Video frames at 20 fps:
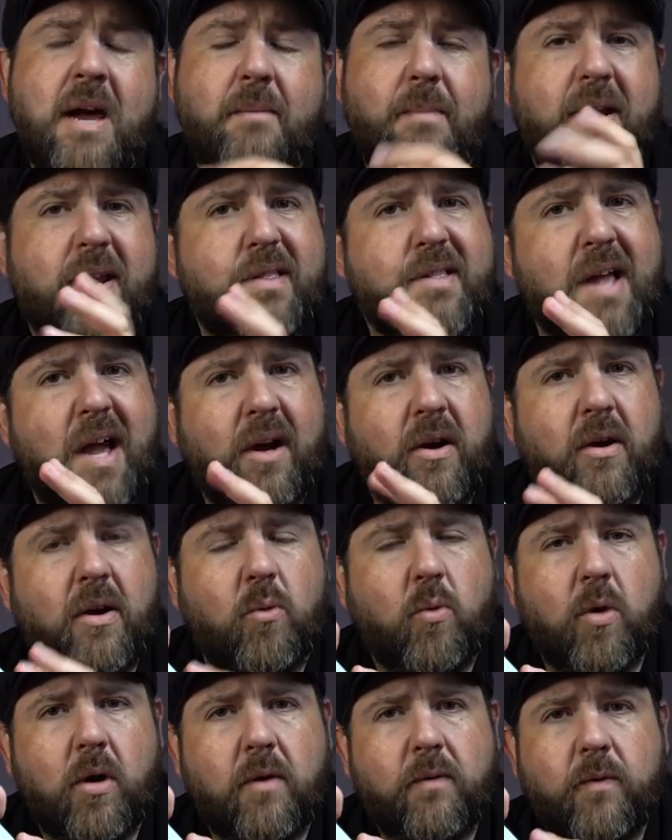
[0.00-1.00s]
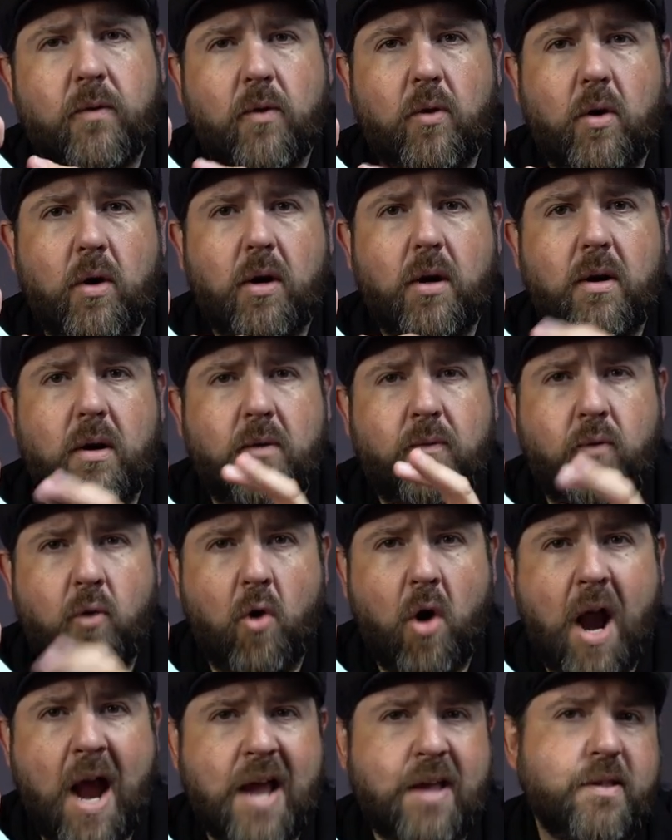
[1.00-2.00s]
but it's not going to work for
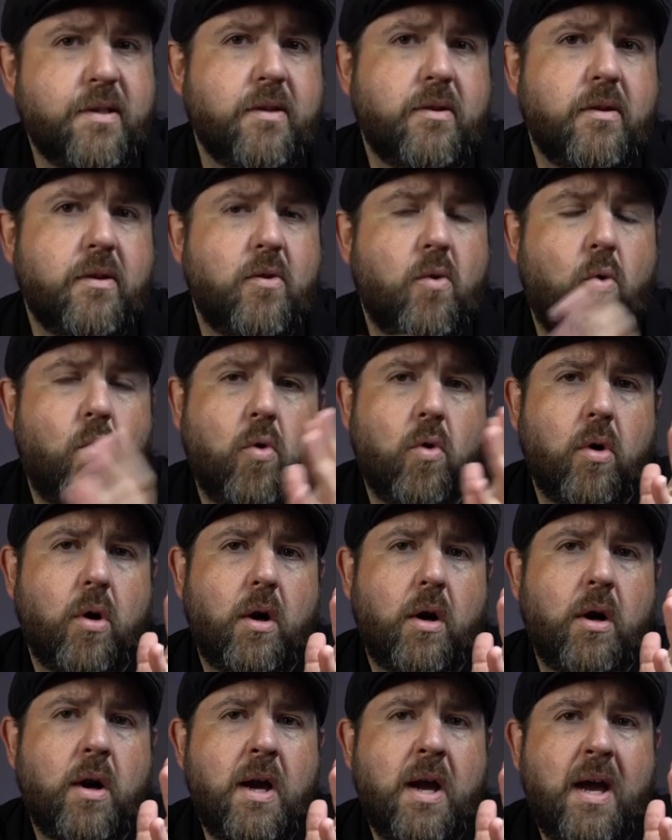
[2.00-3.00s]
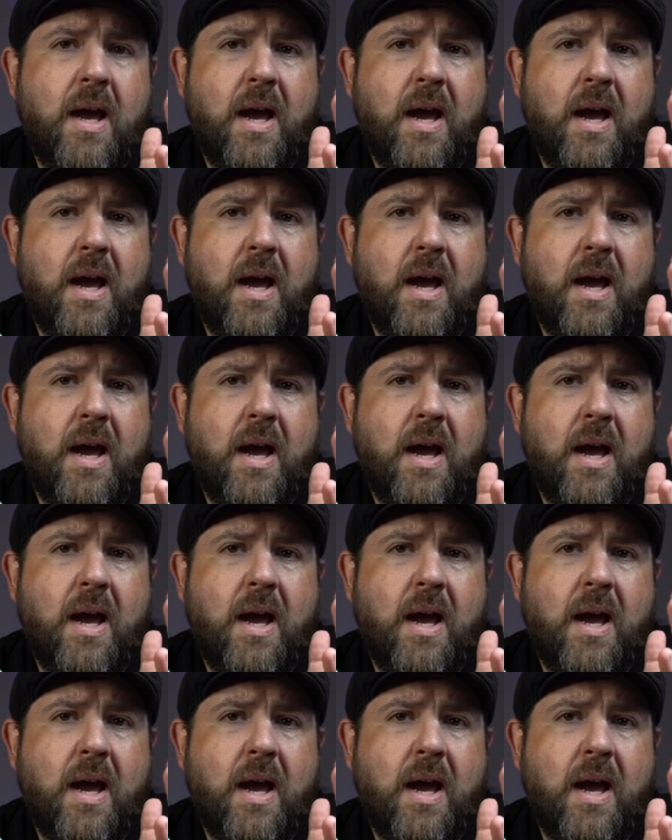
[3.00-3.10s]
Verizon or